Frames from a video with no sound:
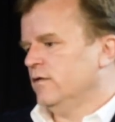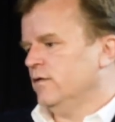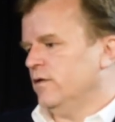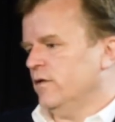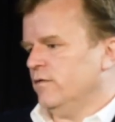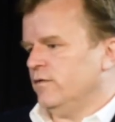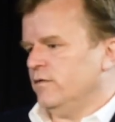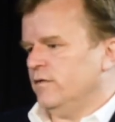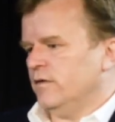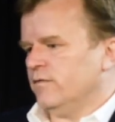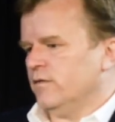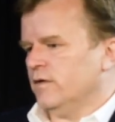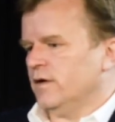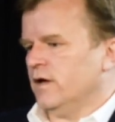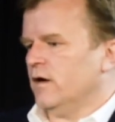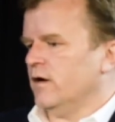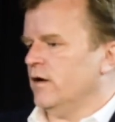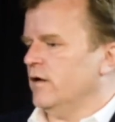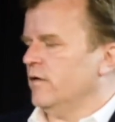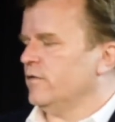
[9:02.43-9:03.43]
those different
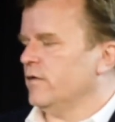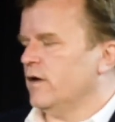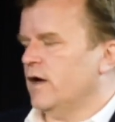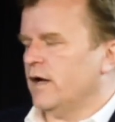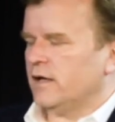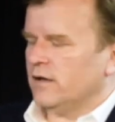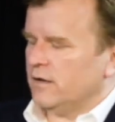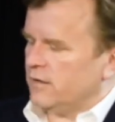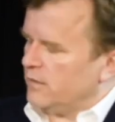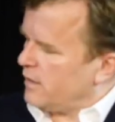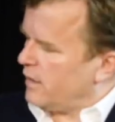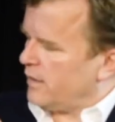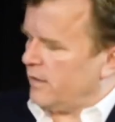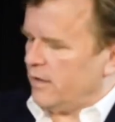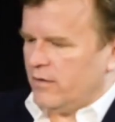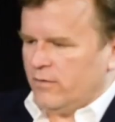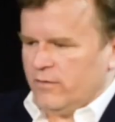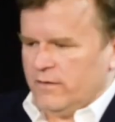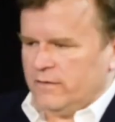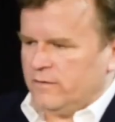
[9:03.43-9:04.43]
areas. And I can kind of go